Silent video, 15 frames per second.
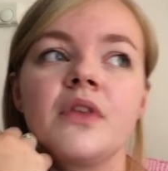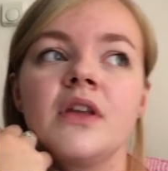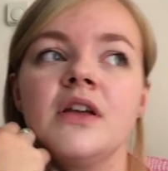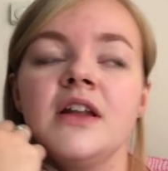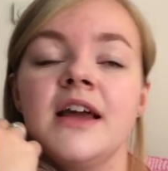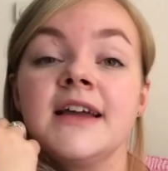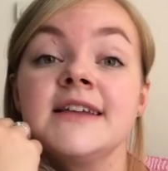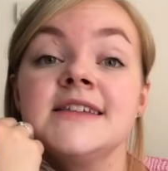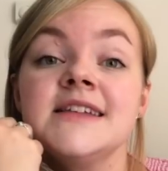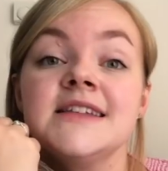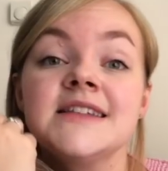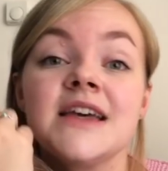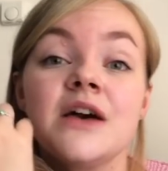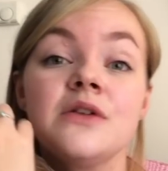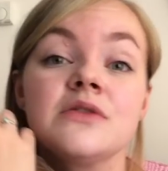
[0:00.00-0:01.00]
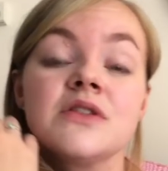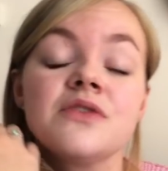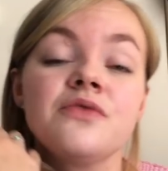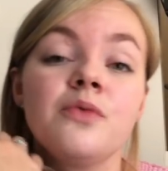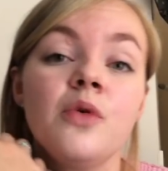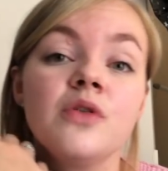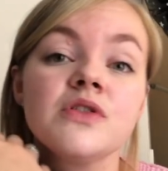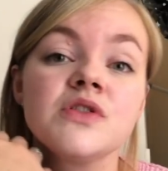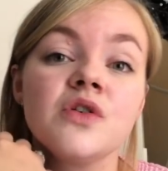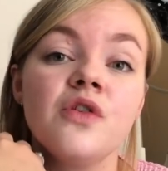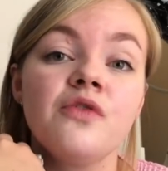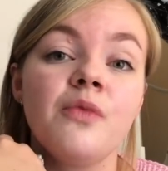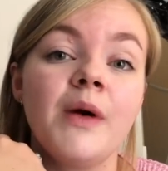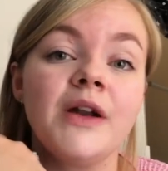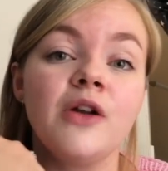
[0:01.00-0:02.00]
like details of what sort
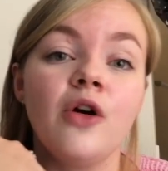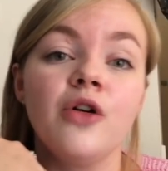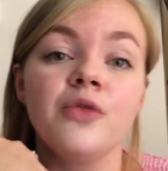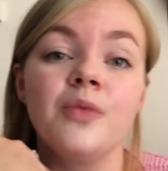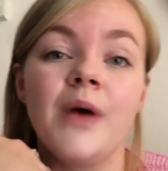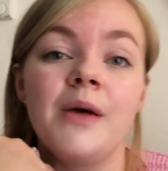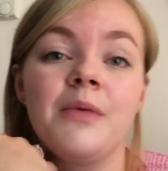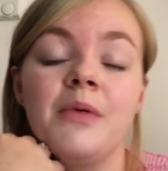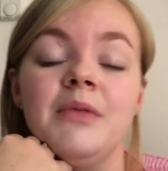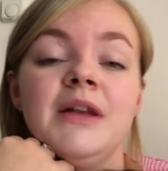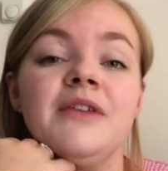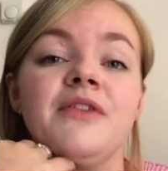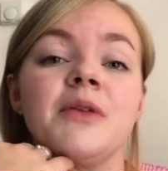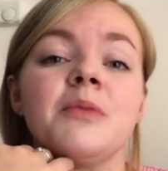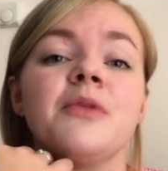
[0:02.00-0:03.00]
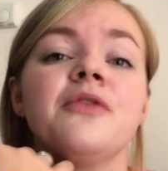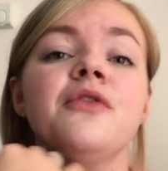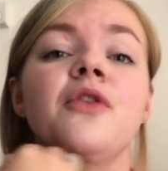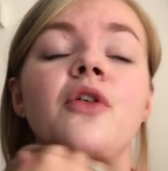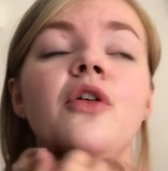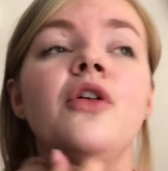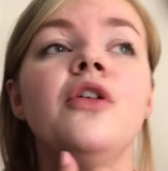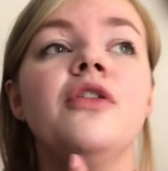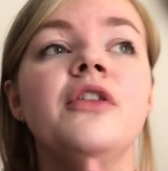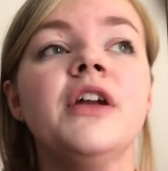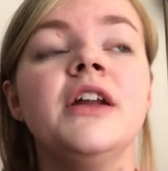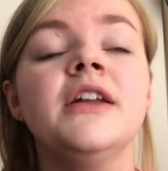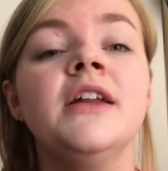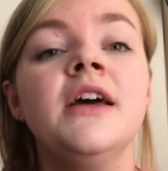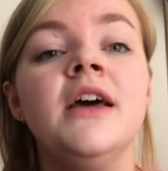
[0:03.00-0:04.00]
of went on where we were living before
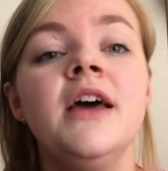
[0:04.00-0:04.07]
and